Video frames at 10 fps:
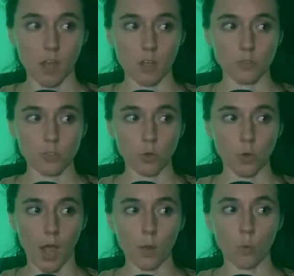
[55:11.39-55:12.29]
So
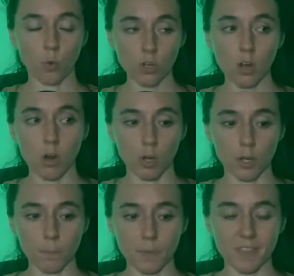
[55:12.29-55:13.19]
I work
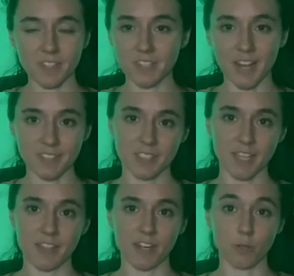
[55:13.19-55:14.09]
hard, but that's not to say
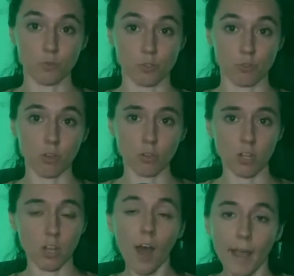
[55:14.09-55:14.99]
that I don't struggle a
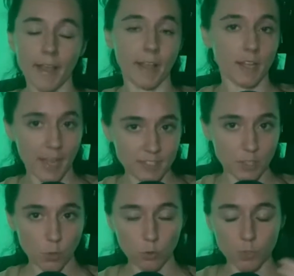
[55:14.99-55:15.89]
lot. As I
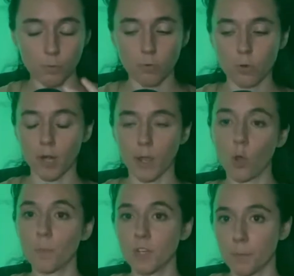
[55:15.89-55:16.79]
told you before, I
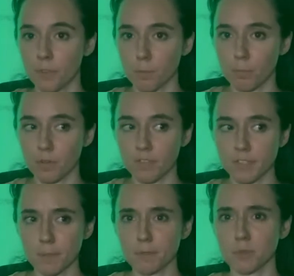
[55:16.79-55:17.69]
opened up in the previous
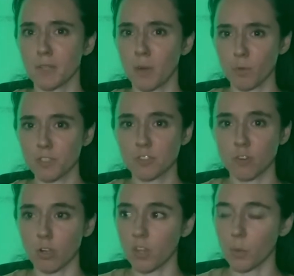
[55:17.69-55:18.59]
episode that I was
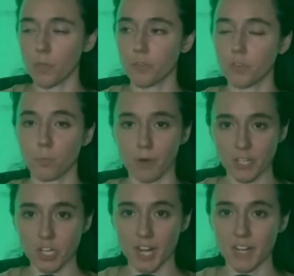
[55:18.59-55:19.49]
struggling with
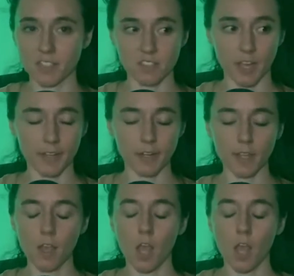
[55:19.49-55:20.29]
depression and anxiety.